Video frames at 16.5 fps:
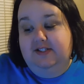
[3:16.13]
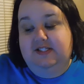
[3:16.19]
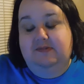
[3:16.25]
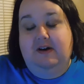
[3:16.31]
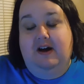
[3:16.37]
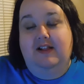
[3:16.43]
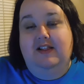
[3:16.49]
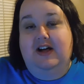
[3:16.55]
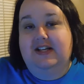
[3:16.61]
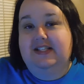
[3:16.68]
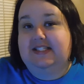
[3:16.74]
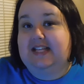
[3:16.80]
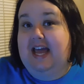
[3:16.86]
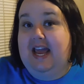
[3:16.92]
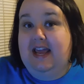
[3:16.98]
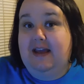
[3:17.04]
So I
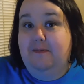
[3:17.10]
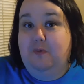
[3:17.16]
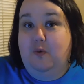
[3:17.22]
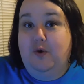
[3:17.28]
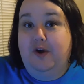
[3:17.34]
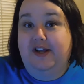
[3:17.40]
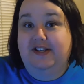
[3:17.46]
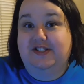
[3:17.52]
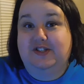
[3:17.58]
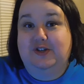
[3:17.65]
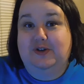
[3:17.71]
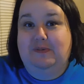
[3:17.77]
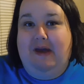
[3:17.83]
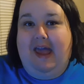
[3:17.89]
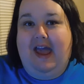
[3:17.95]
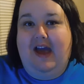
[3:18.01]
lost
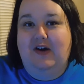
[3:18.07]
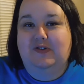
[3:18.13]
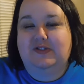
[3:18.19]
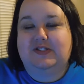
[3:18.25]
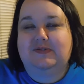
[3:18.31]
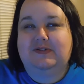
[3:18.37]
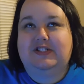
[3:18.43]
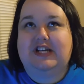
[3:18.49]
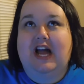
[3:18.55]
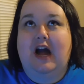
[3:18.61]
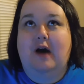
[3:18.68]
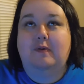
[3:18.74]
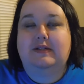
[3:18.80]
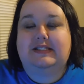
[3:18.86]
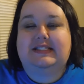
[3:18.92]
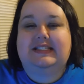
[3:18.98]
8.2 pounds, which
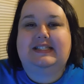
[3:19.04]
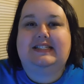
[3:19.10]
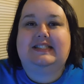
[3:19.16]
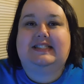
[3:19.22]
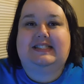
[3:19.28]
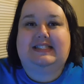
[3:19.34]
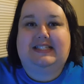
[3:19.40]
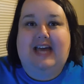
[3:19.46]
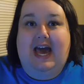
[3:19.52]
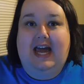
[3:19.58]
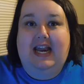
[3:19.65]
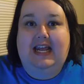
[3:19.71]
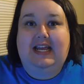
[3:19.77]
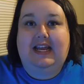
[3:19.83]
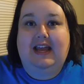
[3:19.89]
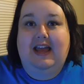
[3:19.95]
I was
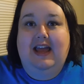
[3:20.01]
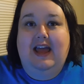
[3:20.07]
ecstatic.